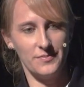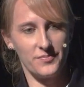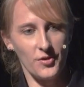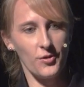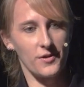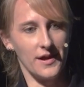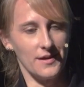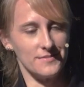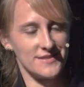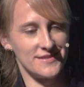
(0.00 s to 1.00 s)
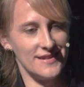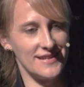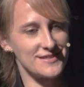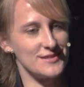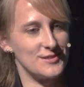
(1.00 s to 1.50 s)
programs,
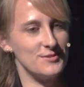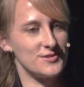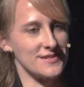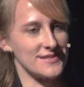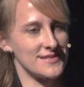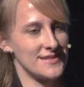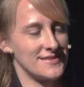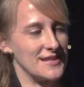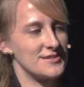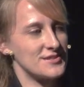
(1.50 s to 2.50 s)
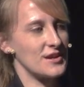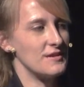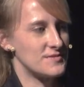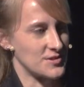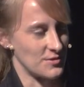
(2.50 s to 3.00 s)
institutions that
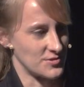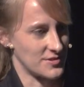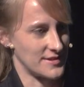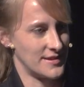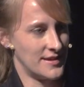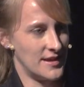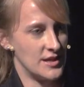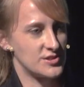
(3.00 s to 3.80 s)
serve children